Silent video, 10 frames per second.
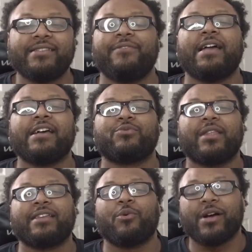if you guys would
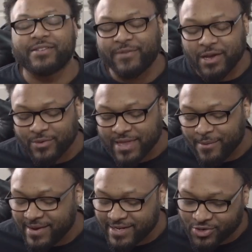like to watch the video
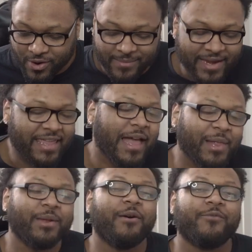without me screaming and
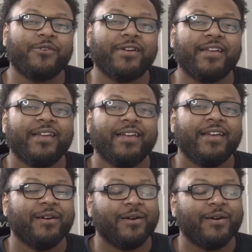yelling over it.